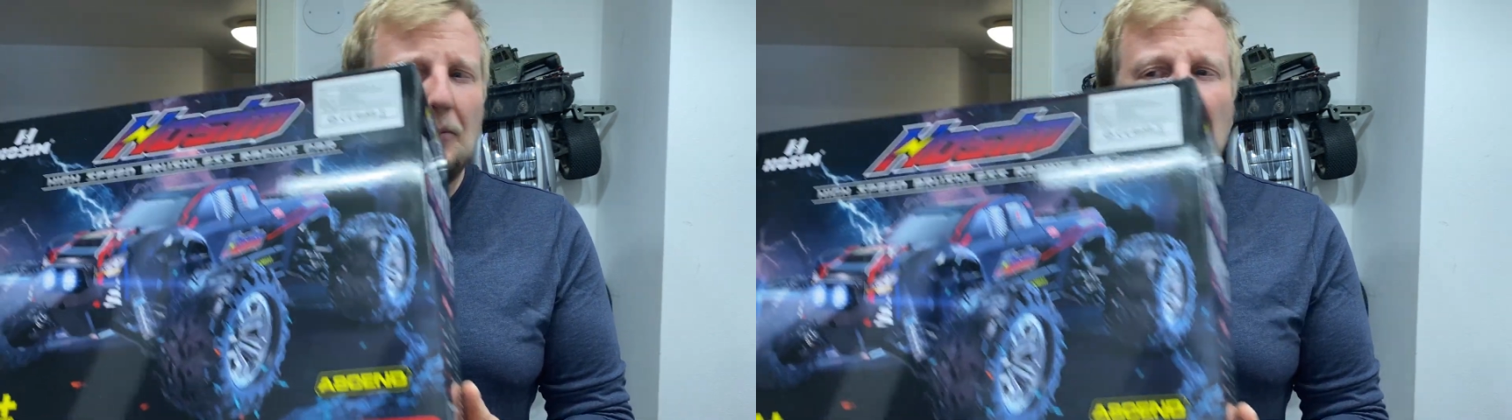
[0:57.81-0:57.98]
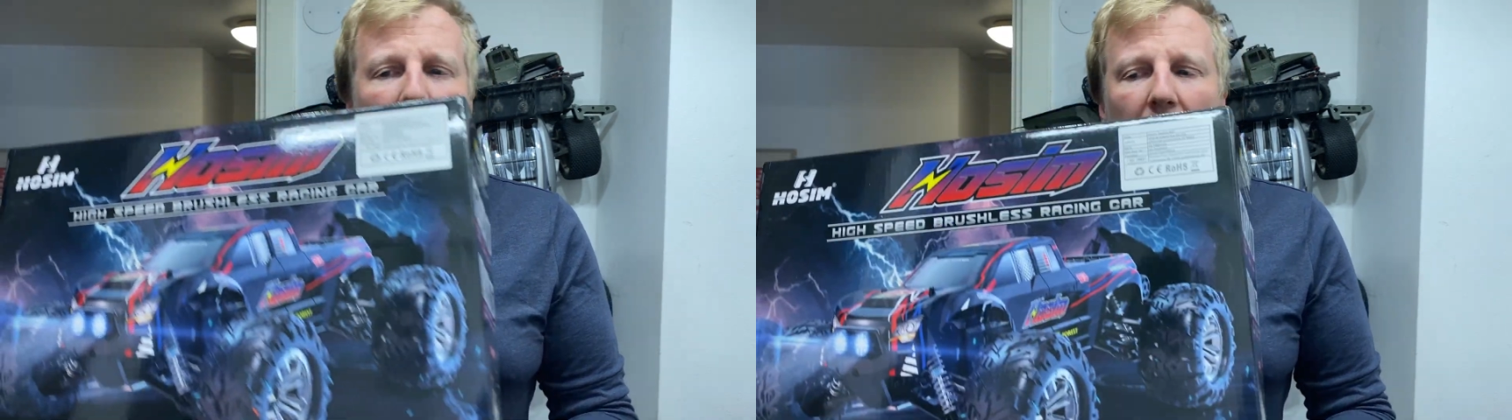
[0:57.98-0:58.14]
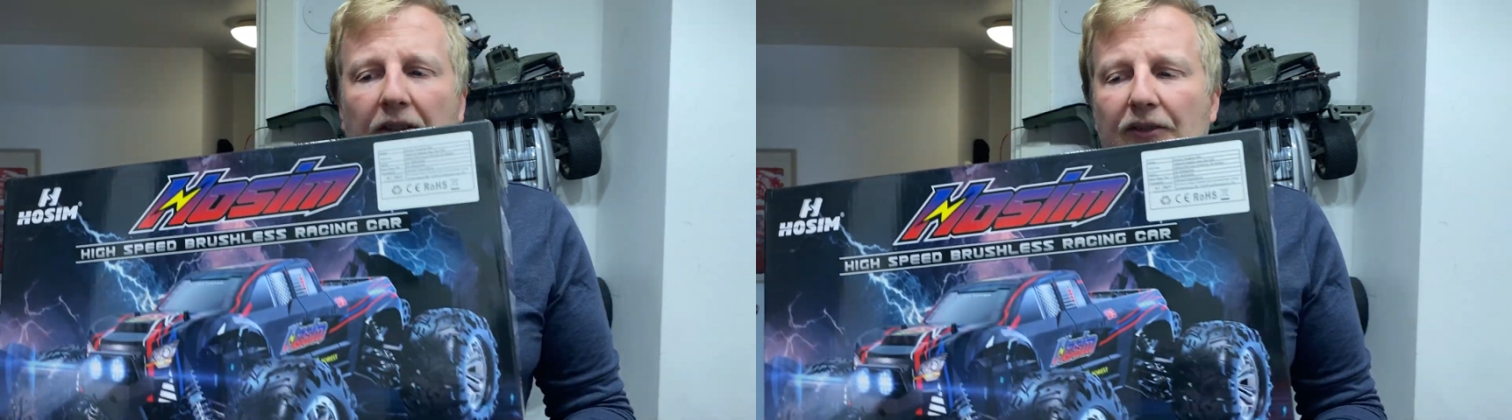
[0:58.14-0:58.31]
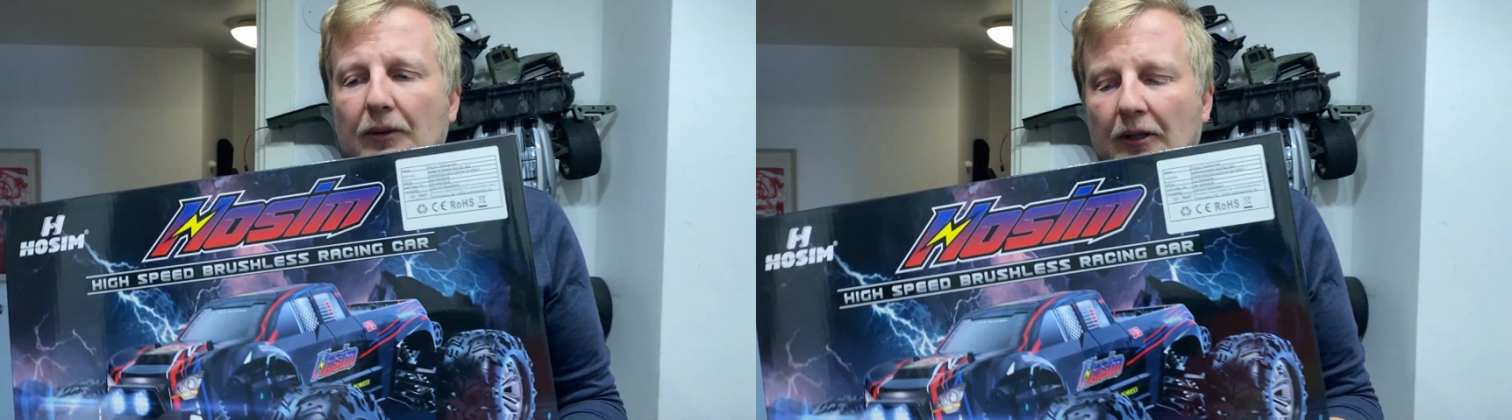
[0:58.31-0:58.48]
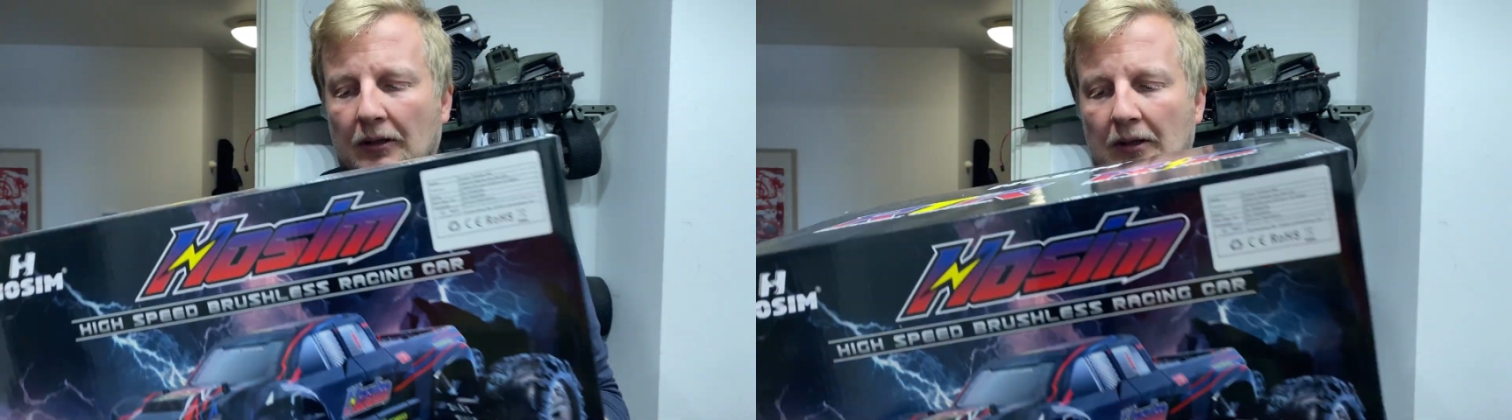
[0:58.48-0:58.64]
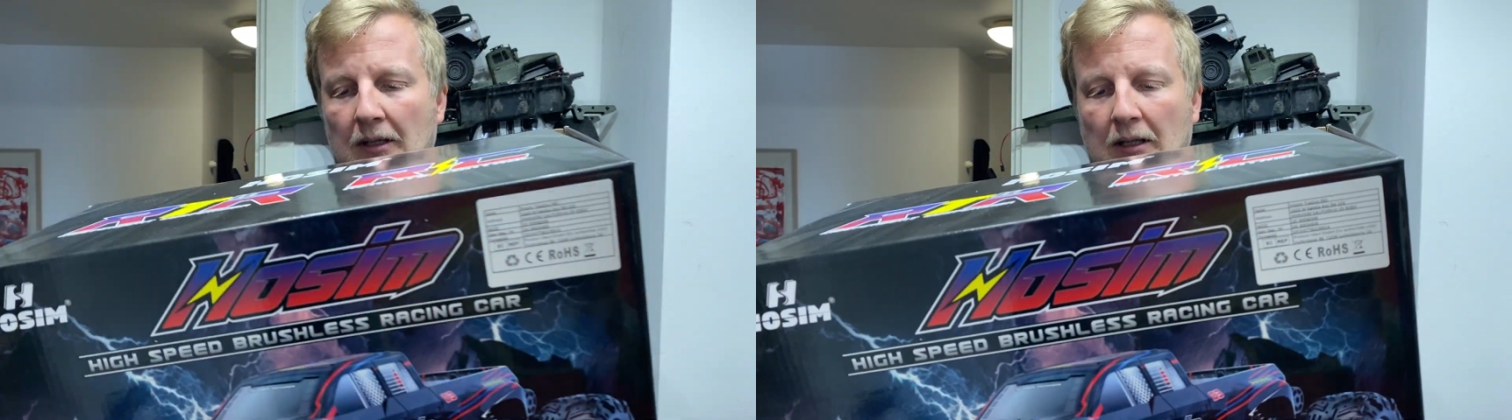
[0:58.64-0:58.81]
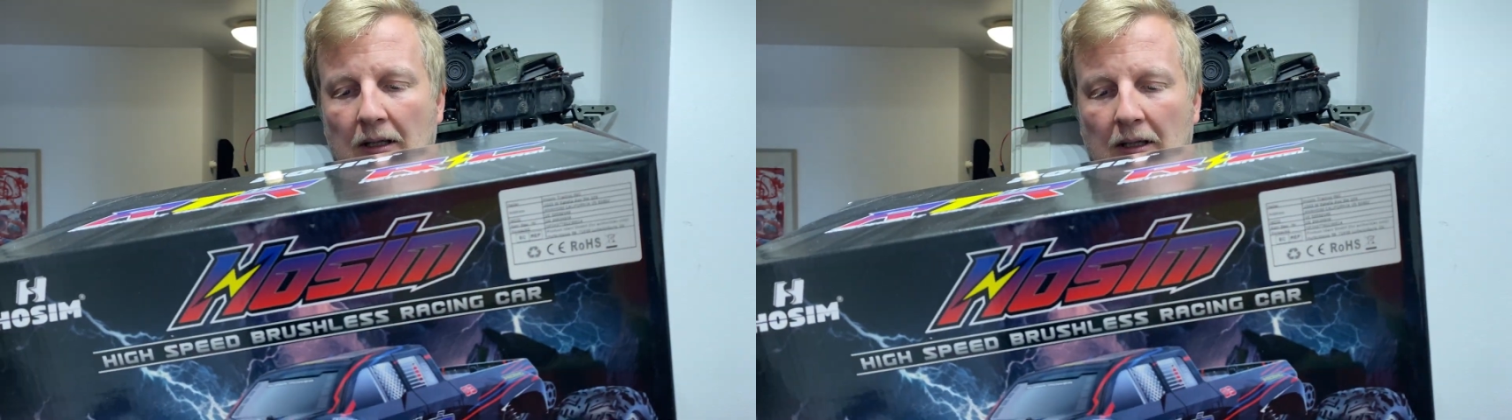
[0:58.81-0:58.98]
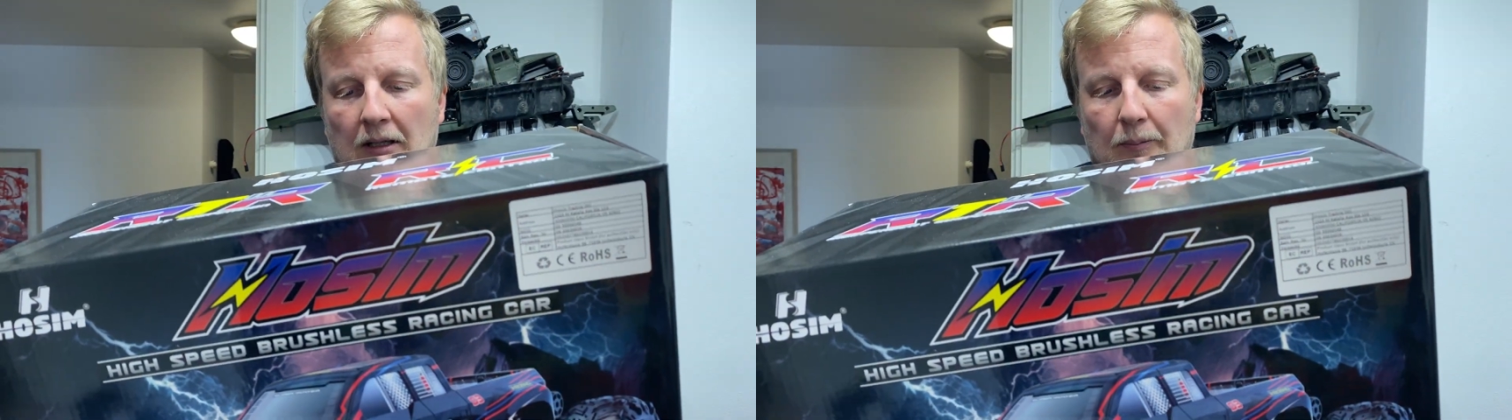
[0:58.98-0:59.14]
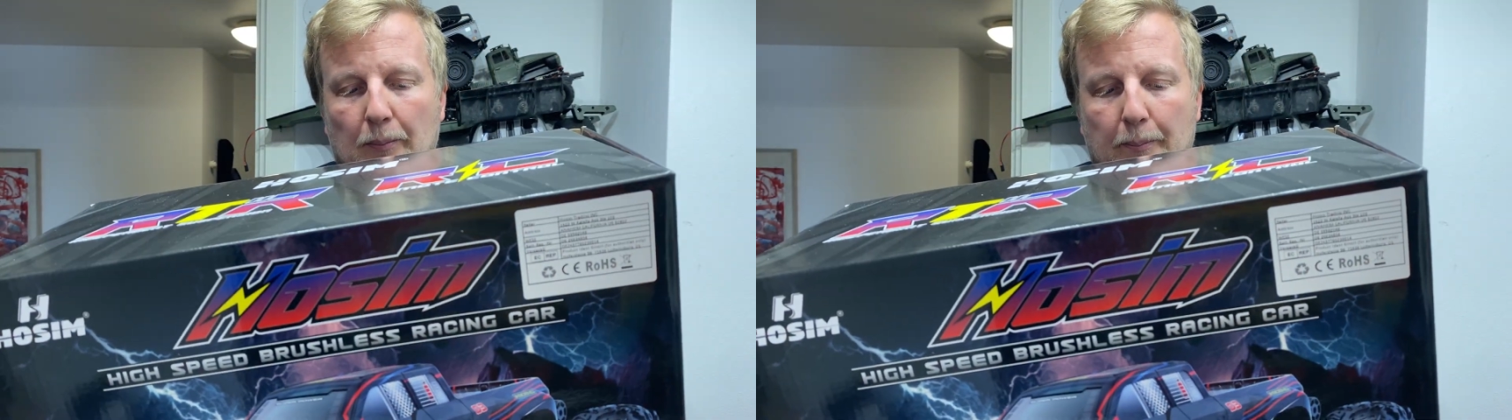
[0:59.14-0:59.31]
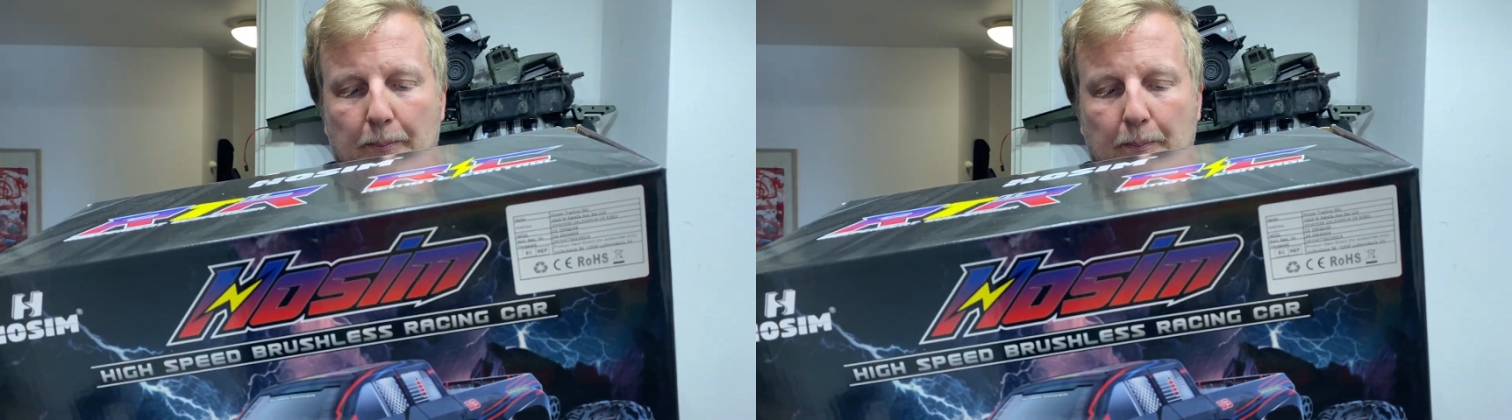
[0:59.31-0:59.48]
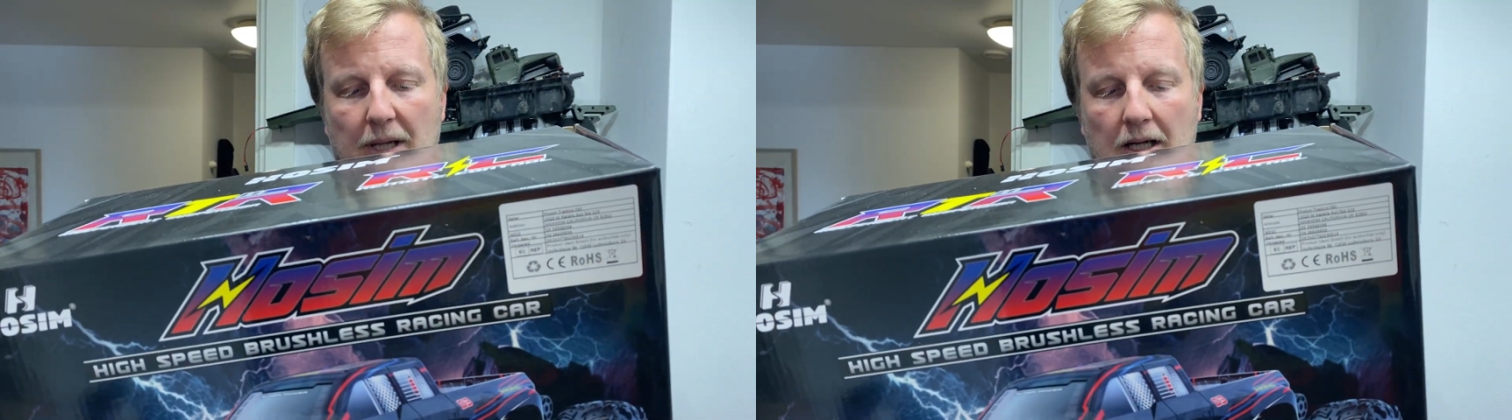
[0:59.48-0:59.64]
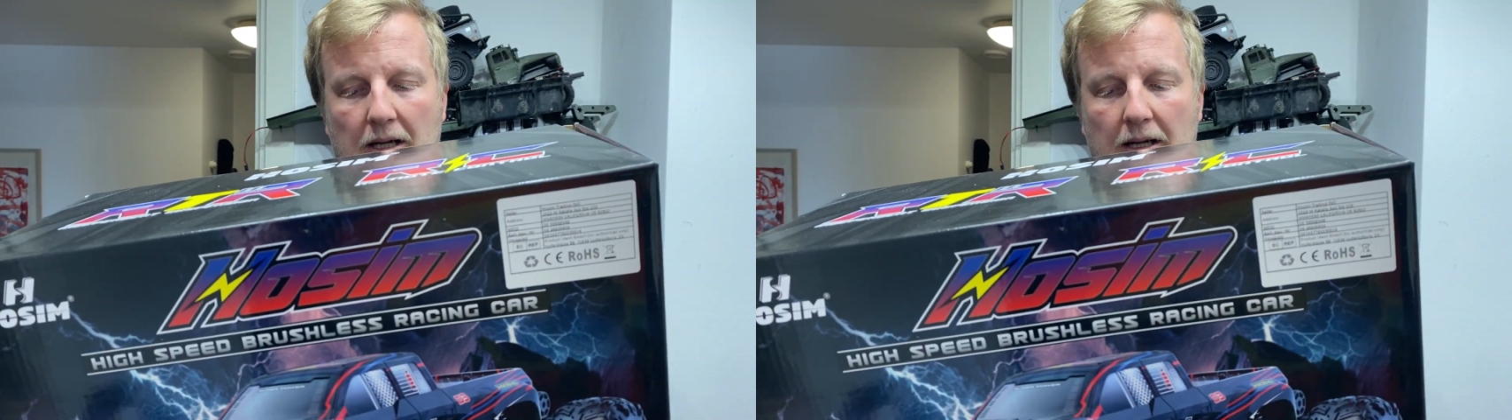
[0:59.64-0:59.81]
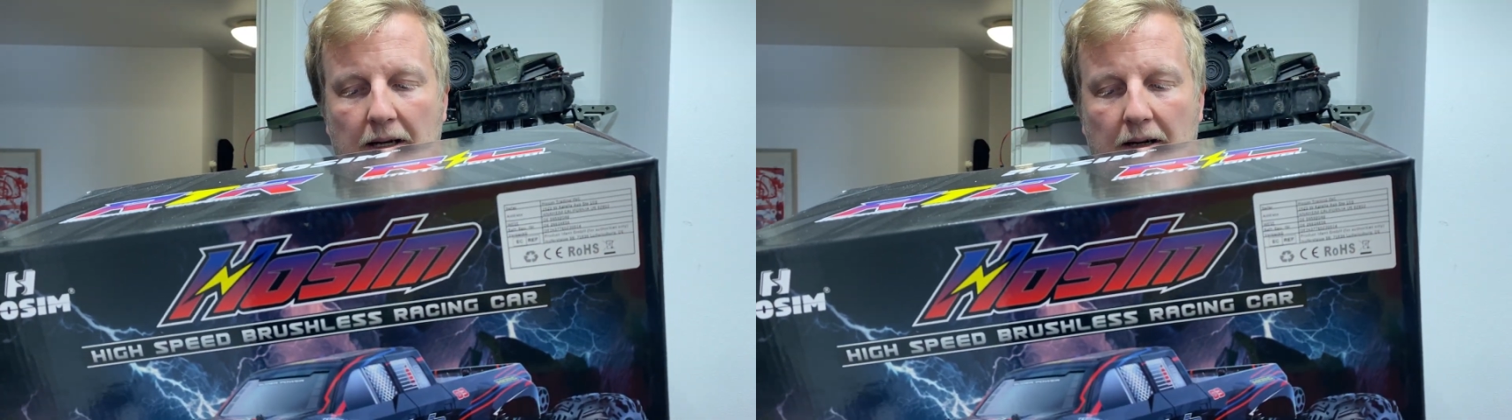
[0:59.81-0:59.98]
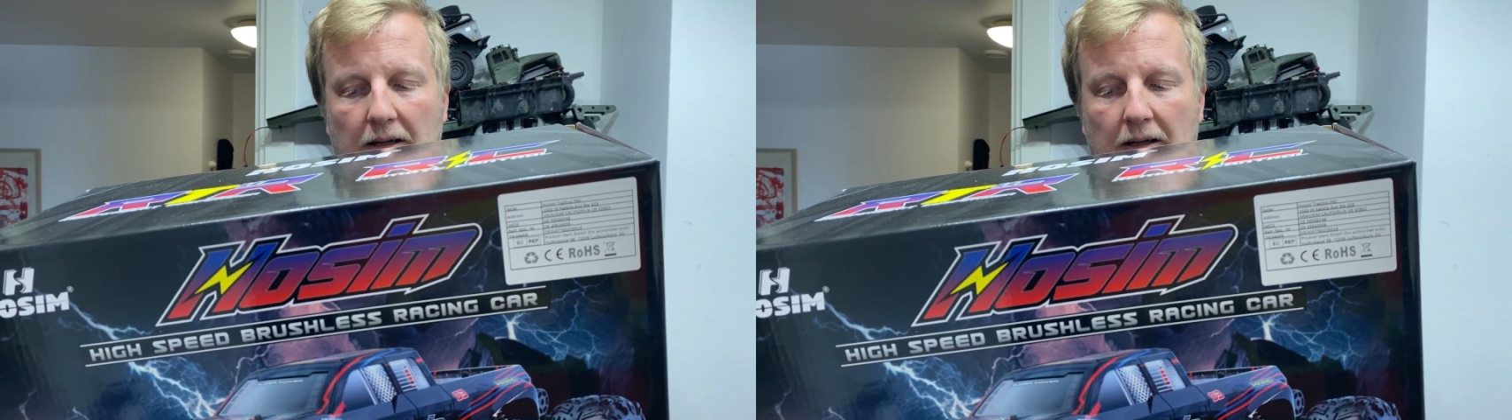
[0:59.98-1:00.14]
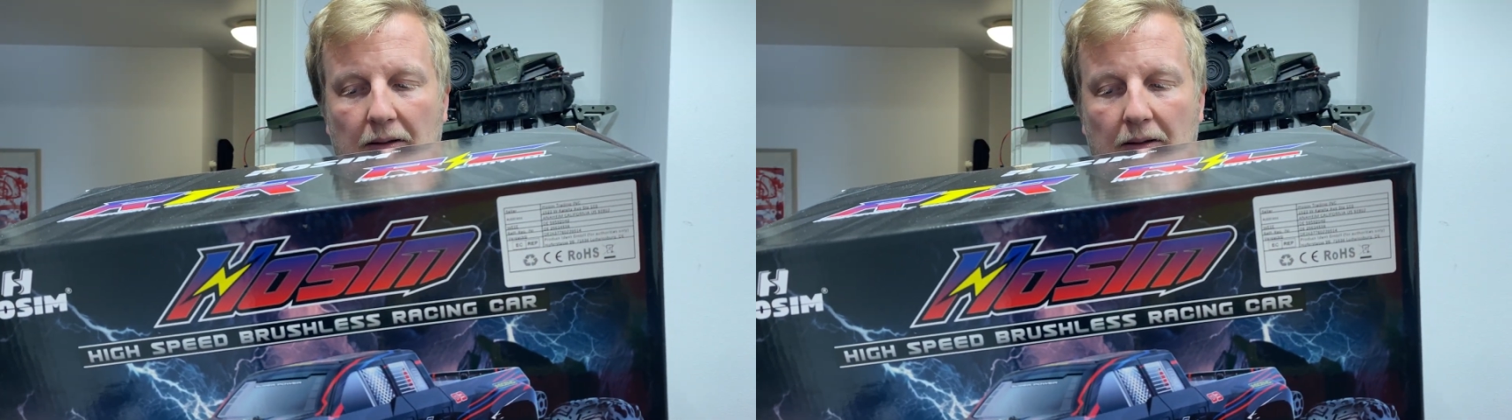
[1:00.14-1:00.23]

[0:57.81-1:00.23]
to be honest, but